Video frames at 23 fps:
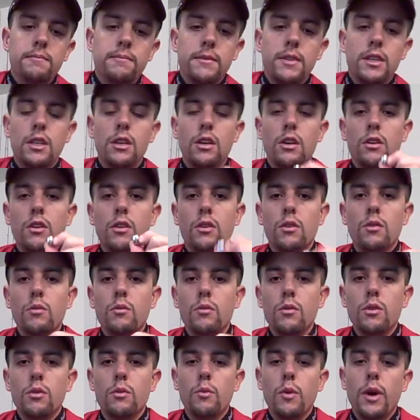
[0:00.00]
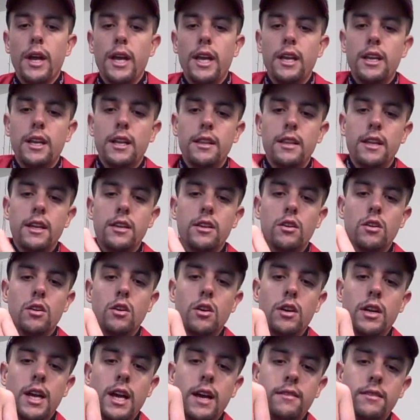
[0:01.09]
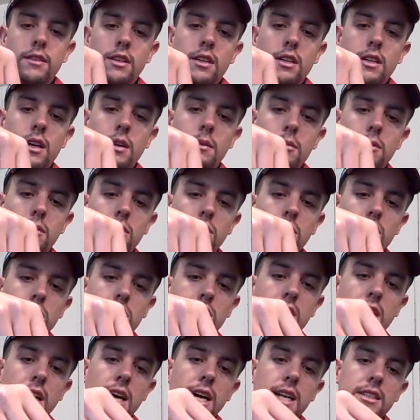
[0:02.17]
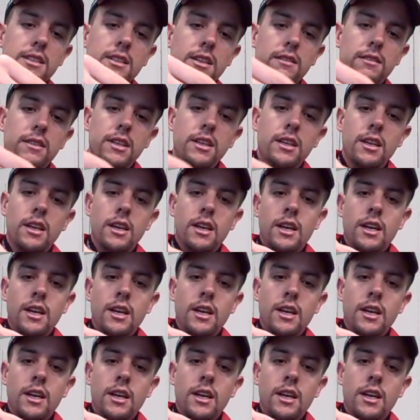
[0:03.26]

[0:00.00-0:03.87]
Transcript: your weight and then your hook having to come through the sides of it,